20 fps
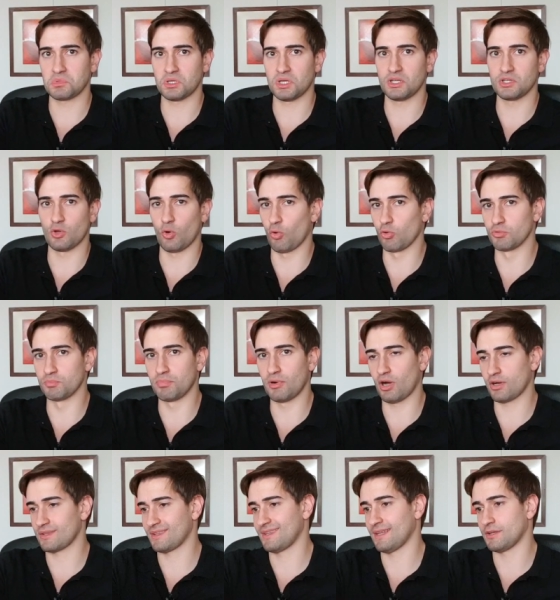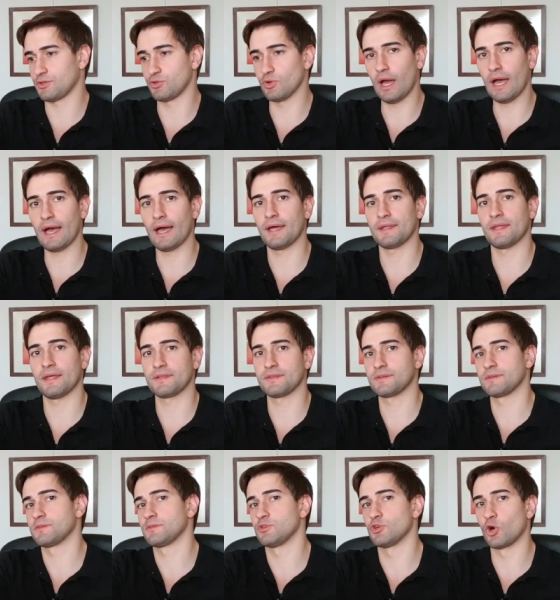an old box that you had
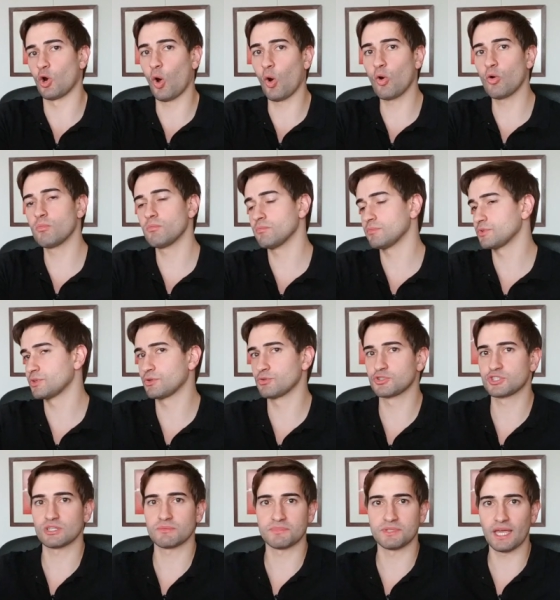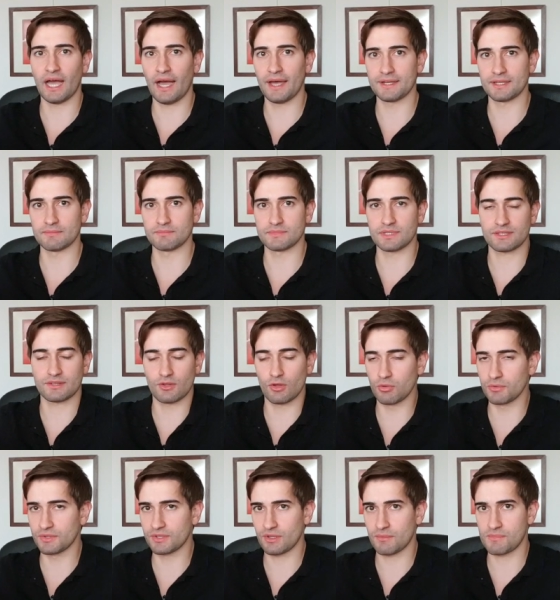at your home to ship the item. That's
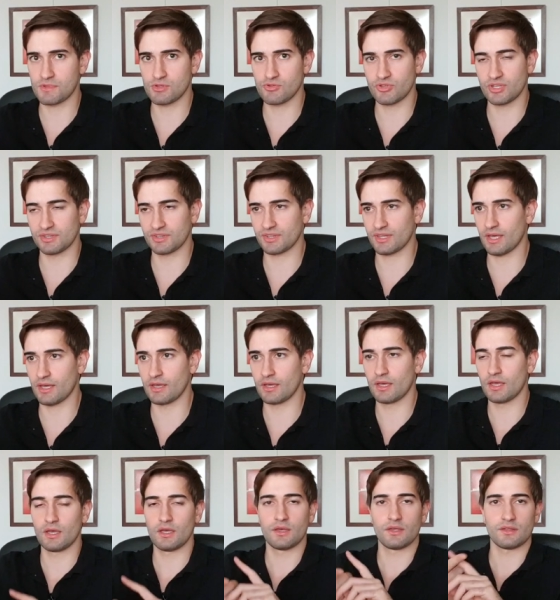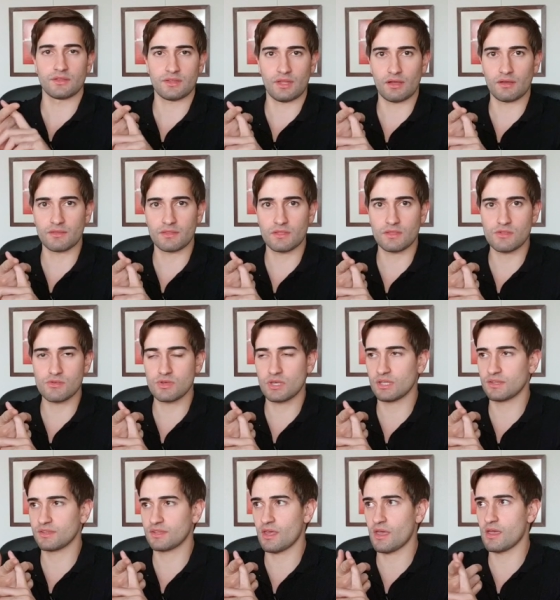always something you can say. Second thing you
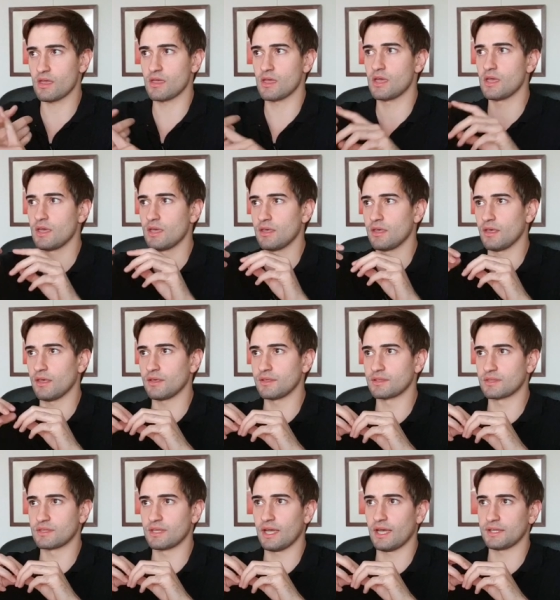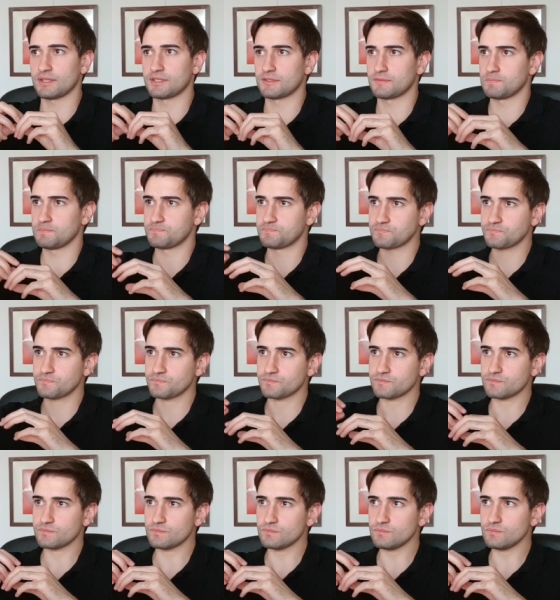can say is that
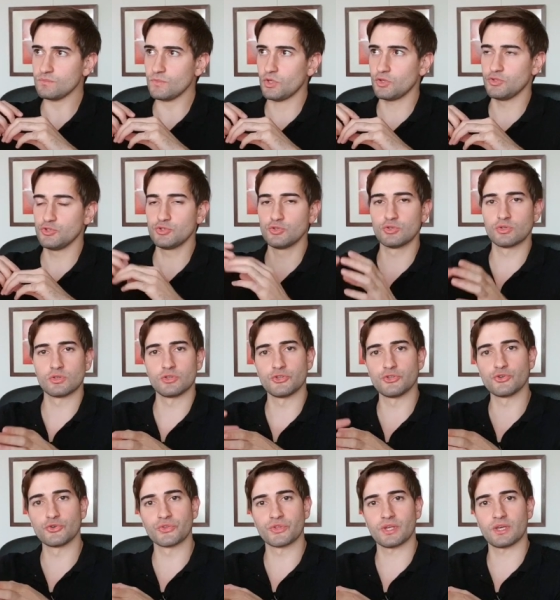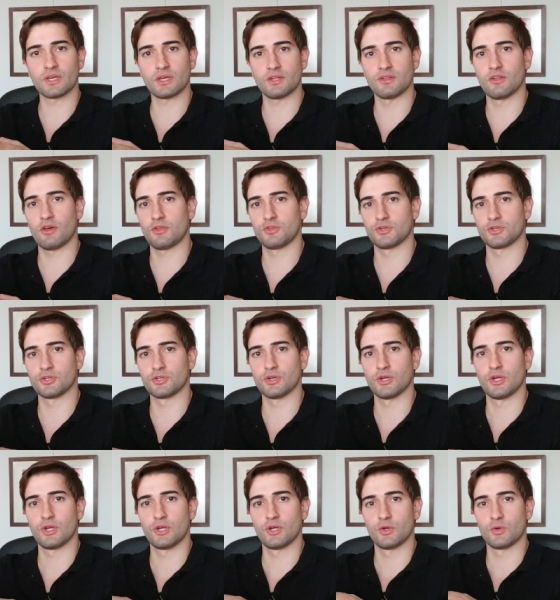you're using
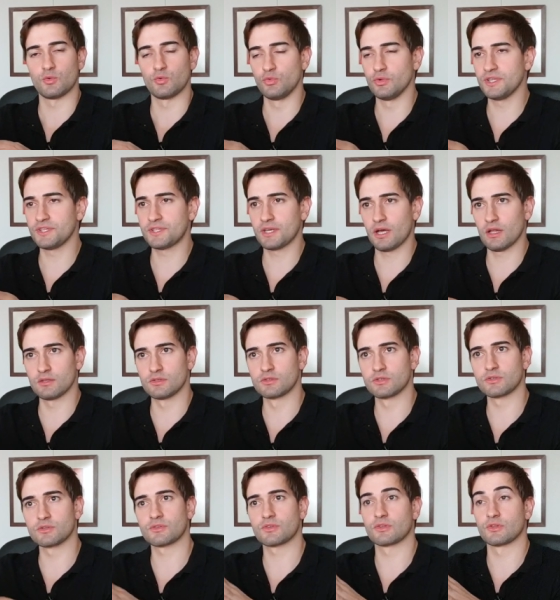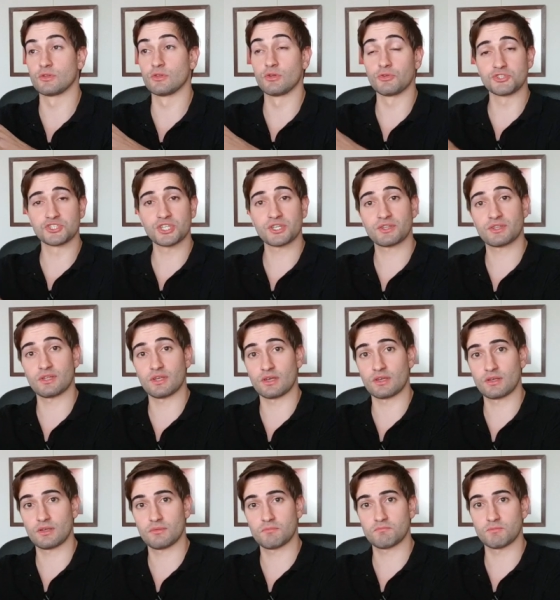another retailers
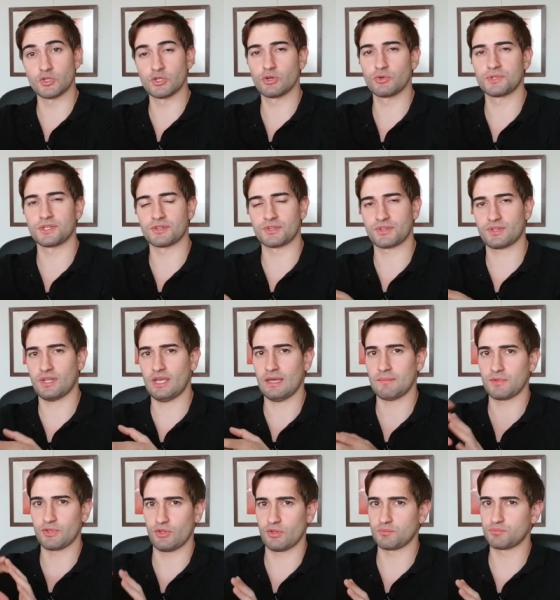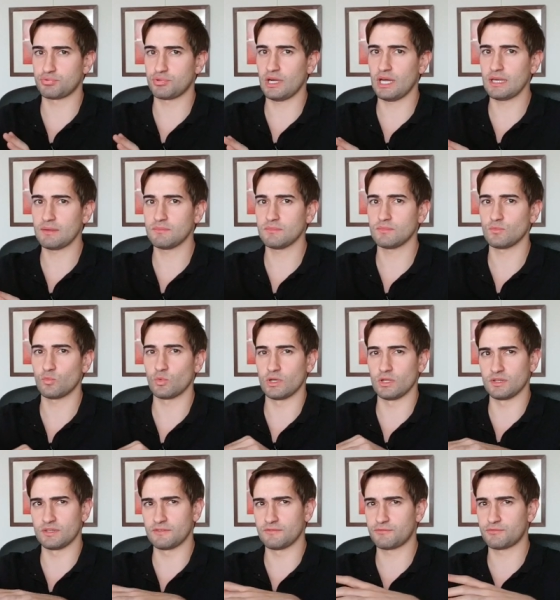logistic you know there's amazon prime
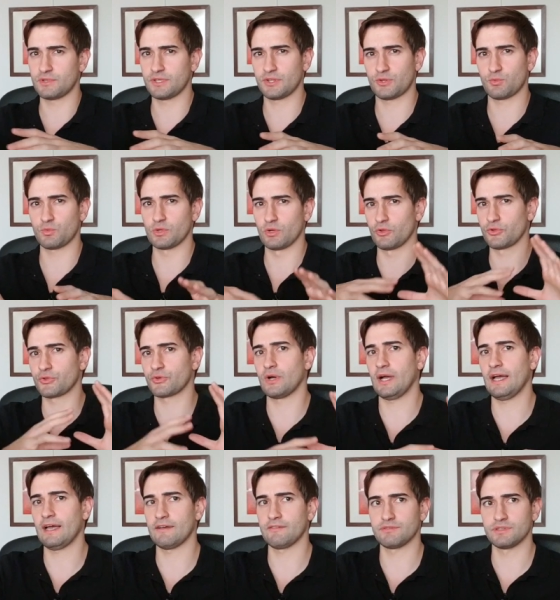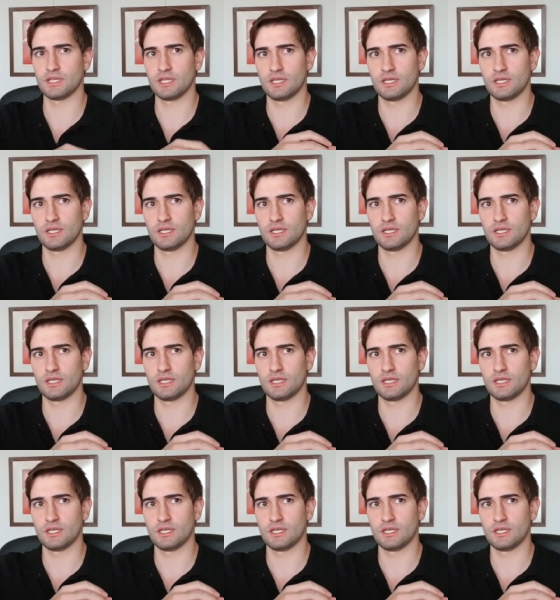well in france we also have